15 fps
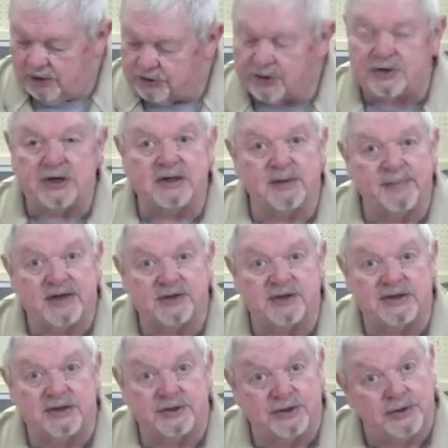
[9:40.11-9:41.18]
So I think the best
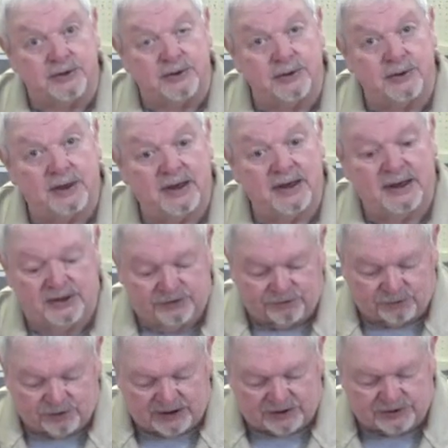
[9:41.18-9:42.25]
thing to do is
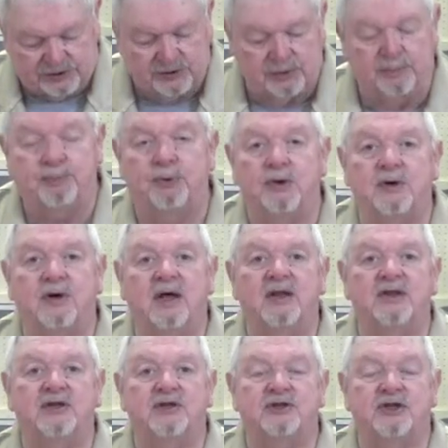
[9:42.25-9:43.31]
for us to
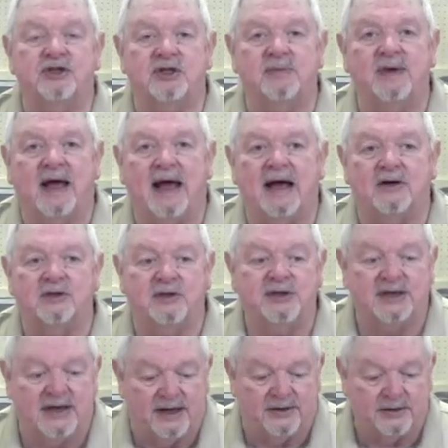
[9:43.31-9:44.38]
put this system actually
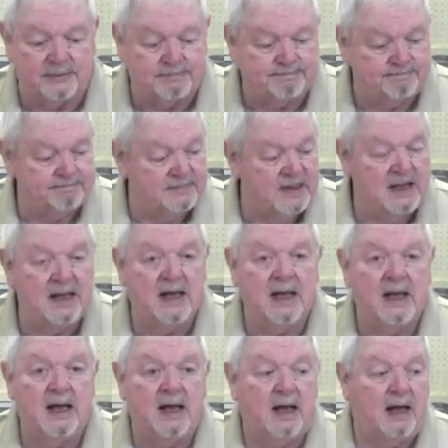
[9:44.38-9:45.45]
together.
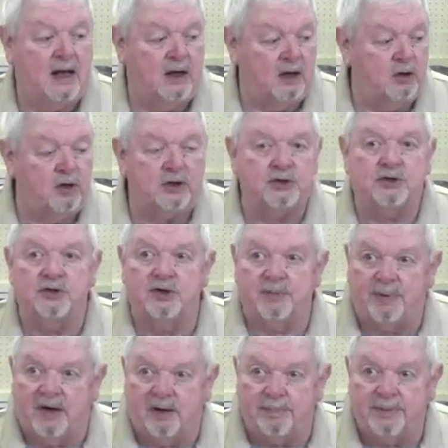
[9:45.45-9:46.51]
Uh, hook it to the
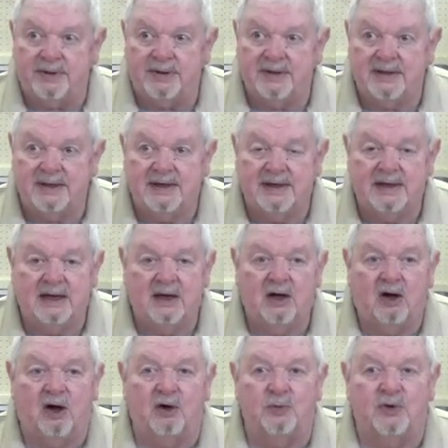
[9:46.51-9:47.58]
pump
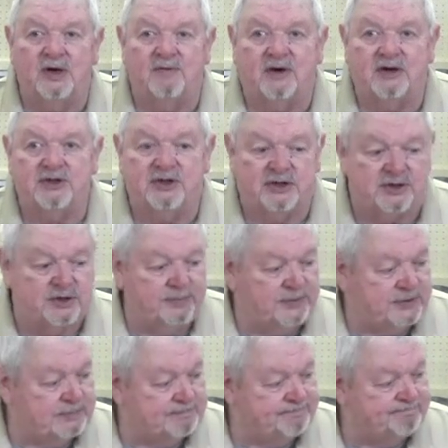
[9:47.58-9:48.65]
on one of our
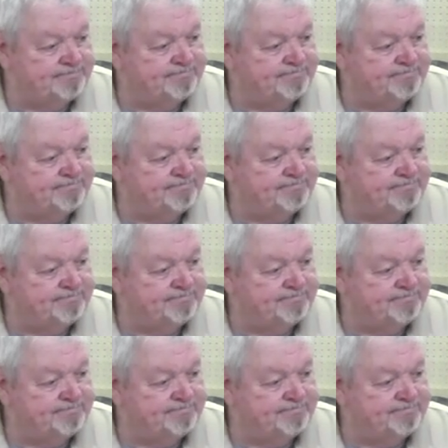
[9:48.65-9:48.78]
systems.